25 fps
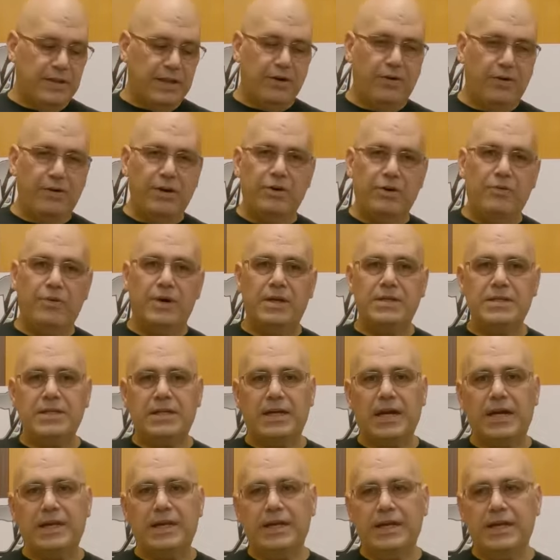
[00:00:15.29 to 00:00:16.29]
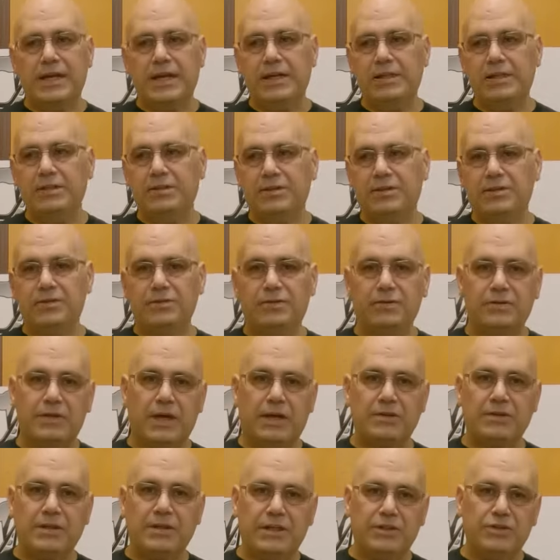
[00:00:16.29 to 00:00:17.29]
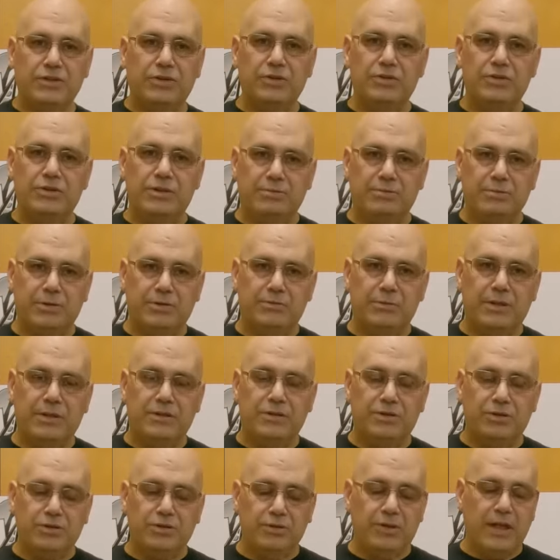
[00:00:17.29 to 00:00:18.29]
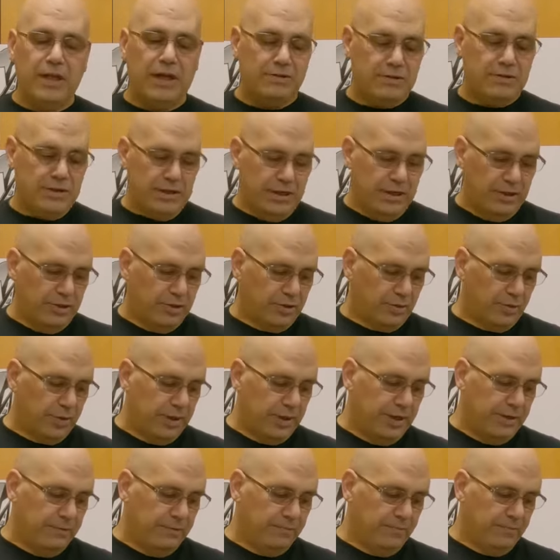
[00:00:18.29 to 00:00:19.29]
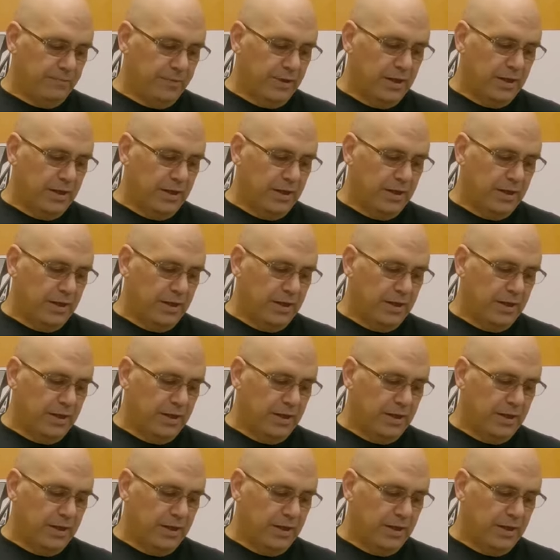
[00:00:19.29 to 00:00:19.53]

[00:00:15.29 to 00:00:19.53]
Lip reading: the early ones 98 to 2002, some 2003.